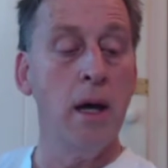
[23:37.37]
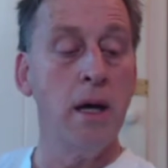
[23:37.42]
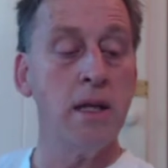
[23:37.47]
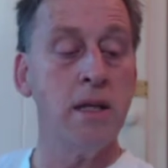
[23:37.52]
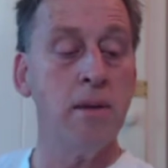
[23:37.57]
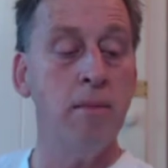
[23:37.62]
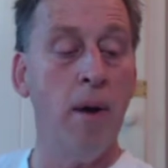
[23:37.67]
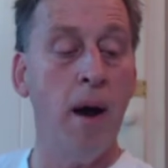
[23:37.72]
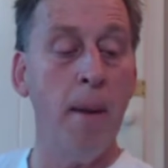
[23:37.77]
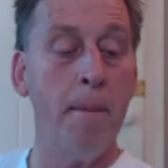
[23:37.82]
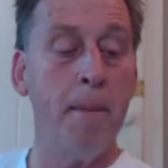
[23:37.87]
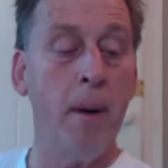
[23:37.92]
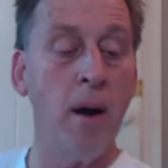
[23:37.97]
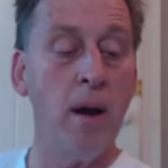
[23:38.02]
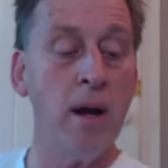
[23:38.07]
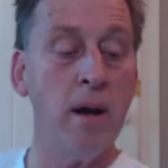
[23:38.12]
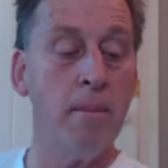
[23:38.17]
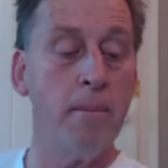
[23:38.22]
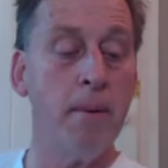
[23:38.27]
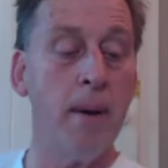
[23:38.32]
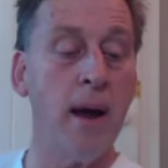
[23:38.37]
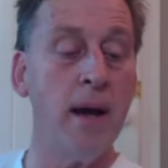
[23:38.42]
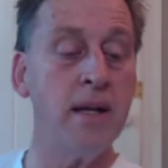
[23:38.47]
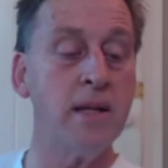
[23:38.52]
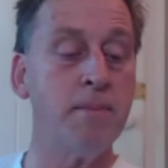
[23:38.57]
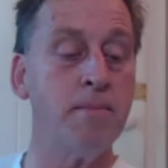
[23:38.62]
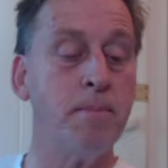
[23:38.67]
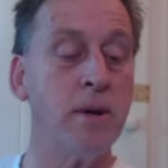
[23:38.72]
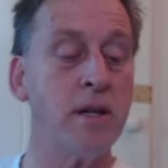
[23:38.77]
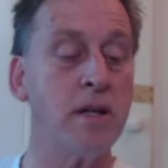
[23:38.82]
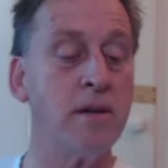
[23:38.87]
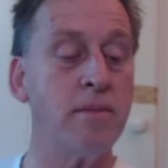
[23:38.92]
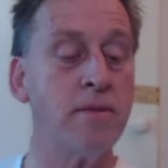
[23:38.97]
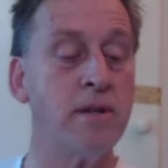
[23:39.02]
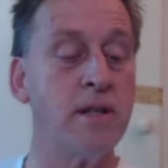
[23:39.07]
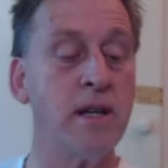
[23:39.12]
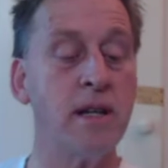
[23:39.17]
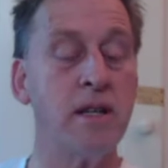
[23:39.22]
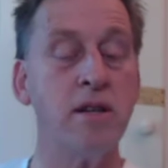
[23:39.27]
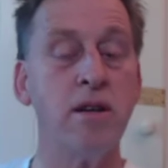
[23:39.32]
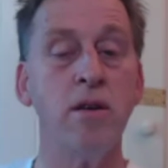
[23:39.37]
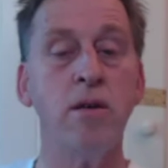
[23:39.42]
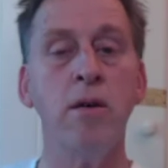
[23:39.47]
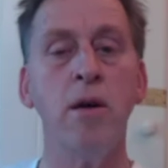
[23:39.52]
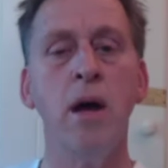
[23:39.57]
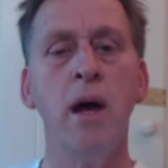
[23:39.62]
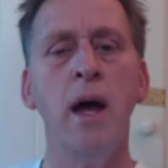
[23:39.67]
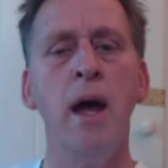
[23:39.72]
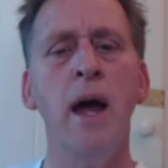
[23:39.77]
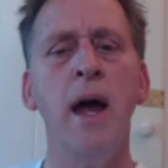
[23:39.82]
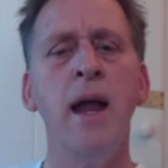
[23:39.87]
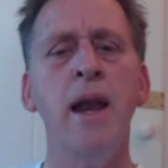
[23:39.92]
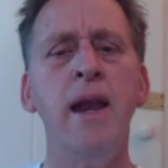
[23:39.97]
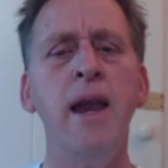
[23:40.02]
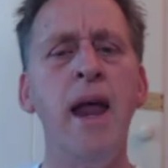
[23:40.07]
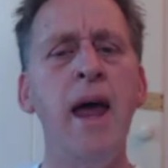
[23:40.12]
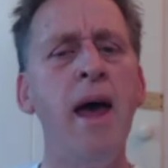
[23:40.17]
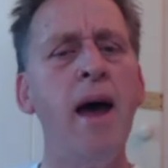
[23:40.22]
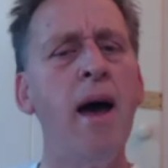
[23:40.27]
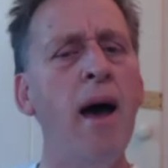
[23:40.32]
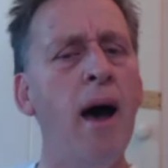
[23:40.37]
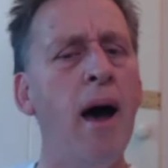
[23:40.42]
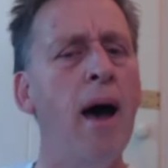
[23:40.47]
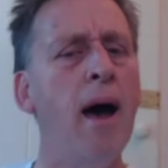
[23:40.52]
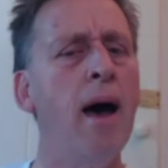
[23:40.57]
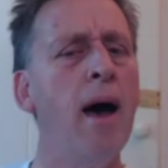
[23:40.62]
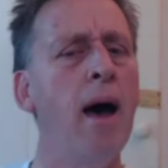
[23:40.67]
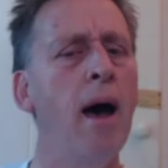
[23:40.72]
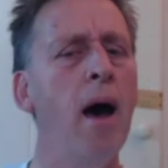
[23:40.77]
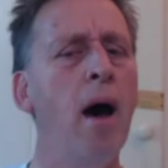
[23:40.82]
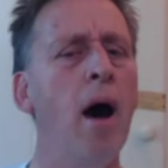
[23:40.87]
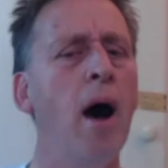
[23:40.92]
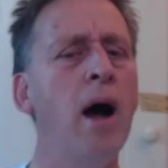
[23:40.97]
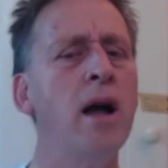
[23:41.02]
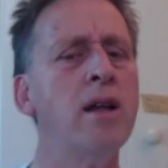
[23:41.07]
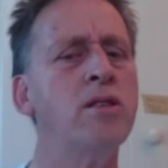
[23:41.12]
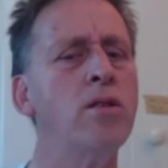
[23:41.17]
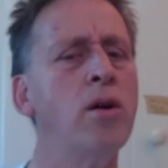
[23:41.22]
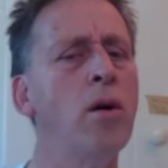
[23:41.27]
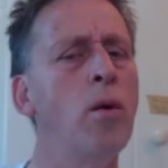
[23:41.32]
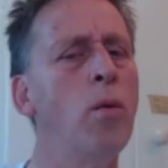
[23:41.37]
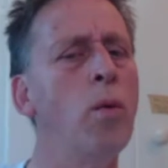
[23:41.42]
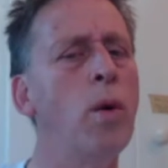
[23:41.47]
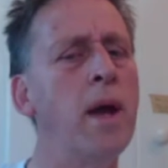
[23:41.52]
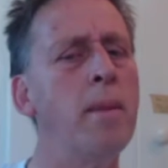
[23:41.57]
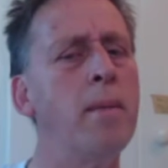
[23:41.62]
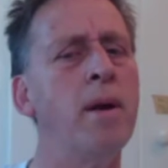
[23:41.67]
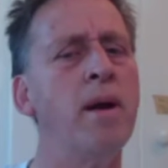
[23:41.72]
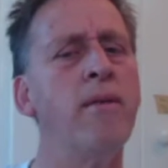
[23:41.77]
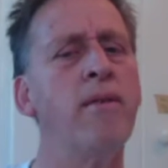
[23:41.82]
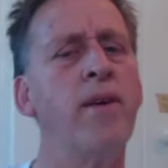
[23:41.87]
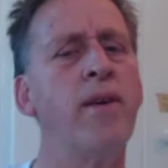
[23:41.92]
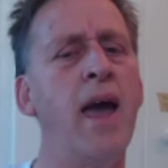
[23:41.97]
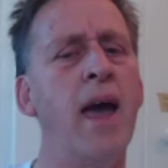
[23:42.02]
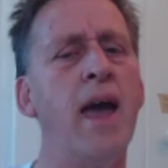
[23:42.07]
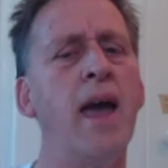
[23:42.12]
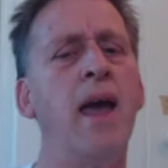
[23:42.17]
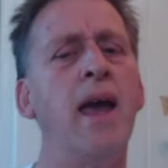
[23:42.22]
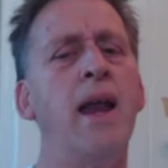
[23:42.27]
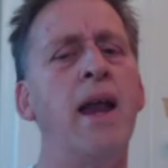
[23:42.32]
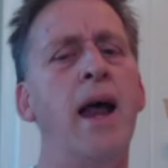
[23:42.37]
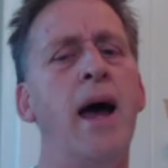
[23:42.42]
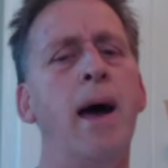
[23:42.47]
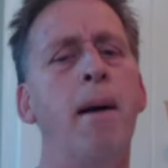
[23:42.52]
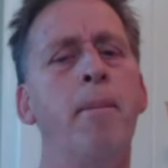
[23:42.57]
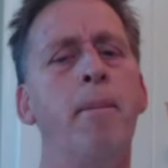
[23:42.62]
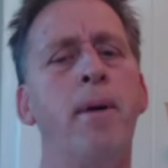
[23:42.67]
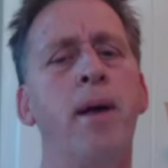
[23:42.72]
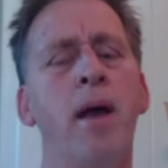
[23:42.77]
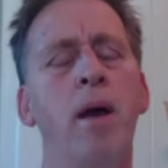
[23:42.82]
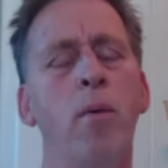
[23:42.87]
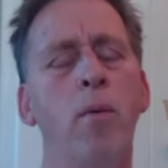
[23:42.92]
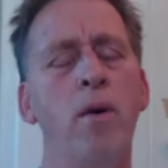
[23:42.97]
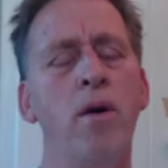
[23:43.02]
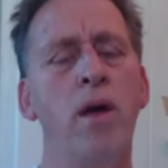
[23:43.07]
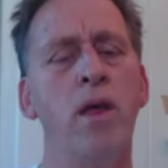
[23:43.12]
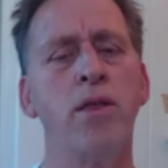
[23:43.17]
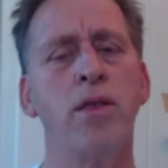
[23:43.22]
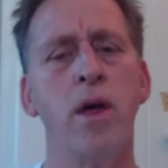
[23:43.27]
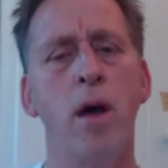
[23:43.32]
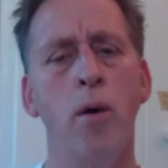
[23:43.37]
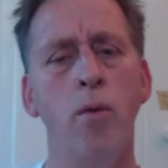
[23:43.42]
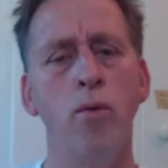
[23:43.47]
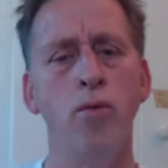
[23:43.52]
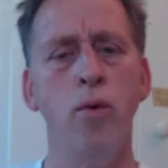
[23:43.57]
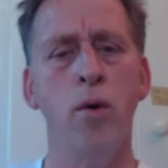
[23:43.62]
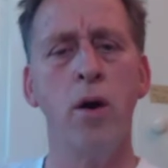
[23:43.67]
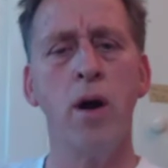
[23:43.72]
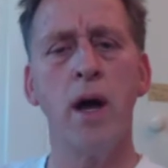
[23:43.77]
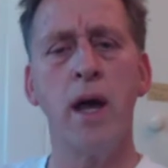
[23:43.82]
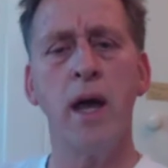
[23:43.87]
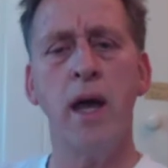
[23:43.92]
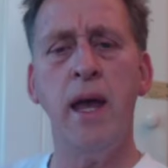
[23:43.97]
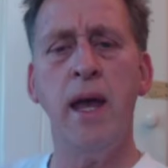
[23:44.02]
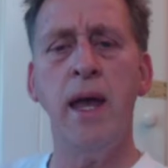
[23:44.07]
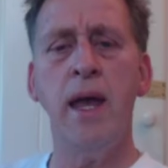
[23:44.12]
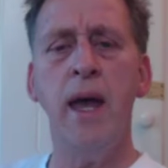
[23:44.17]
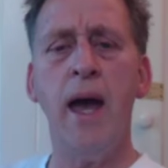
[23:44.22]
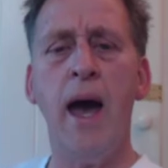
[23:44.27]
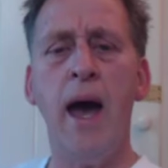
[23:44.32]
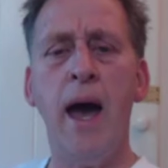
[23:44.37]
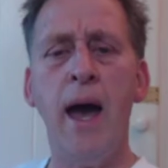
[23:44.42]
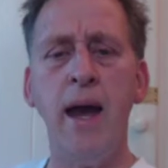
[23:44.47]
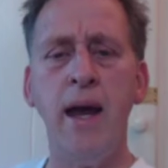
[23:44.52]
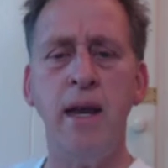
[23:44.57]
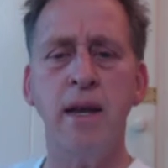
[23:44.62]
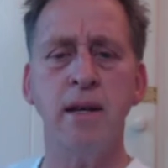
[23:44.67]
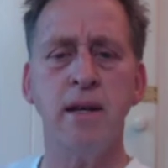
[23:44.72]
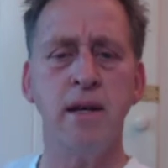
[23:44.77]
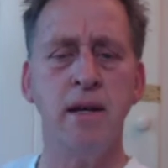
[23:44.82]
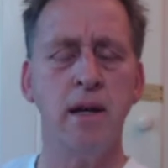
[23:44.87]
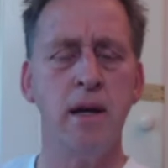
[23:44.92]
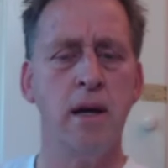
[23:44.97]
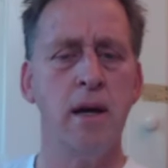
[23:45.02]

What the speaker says: So my opponent plays bishop c2. Now I do a wee bit of ganging up here with rook e8.